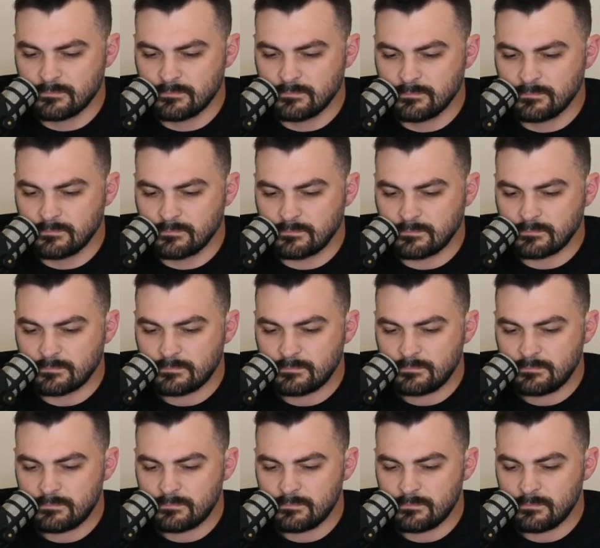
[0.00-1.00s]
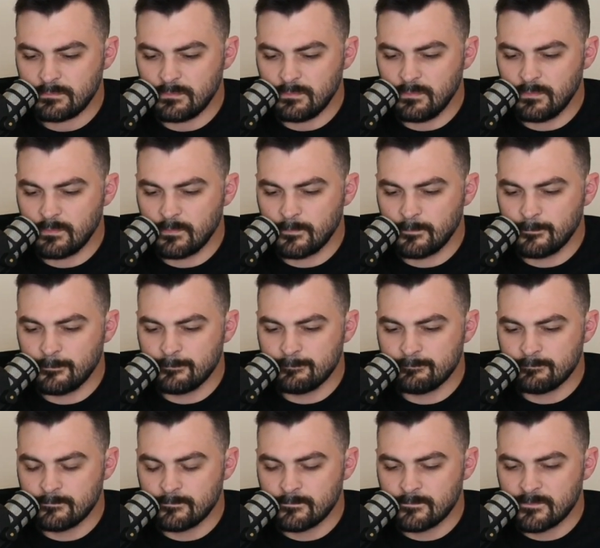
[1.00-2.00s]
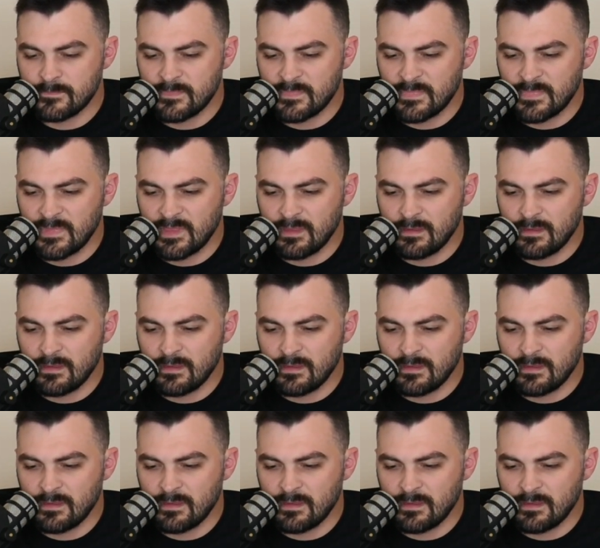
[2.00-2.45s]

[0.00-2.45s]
(silence)